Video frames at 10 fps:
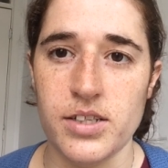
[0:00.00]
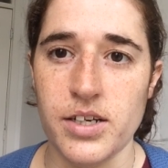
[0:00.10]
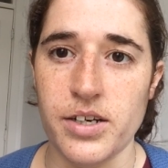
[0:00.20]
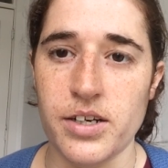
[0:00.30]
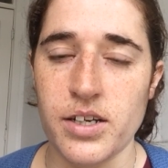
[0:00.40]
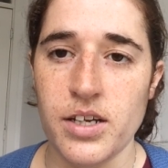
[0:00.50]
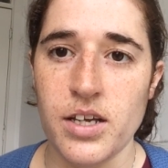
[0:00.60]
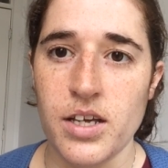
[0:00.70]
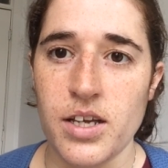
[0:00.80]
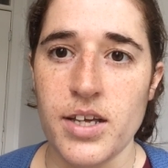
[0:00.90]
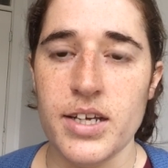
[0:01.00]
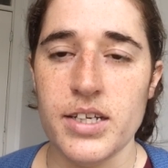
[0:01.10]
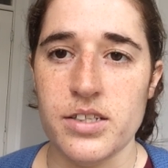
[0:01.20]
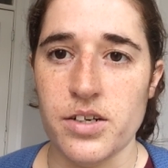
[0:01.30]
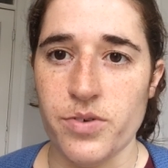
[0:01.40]

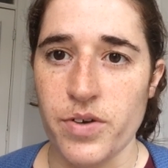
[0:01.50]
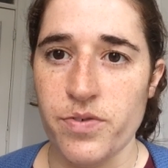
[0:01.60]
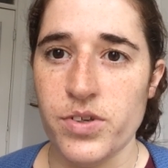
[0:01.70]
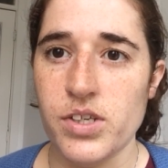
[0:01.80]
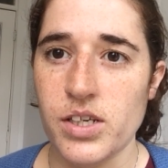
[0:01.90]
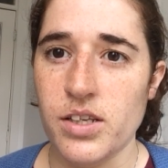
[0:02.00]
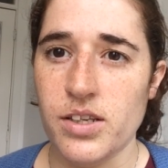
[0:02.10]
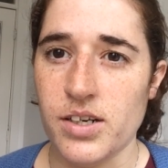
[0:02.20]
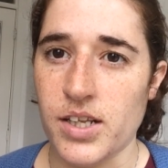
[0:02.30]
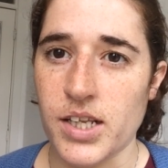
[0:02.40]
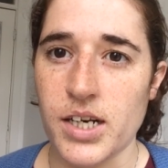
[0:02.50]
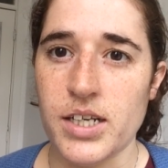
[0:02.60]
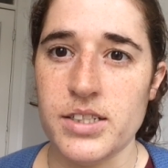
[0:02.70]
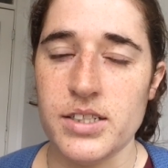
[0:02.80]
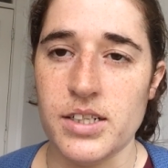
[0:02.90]
a refugee in the
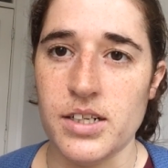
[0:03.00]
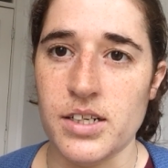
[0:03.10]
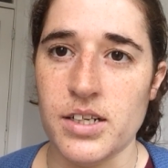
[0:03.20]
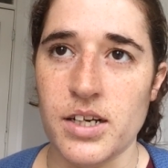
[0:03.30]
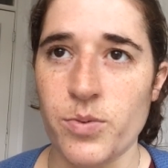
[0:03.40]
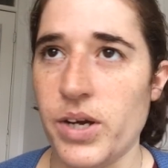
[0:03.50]
Netherlands, and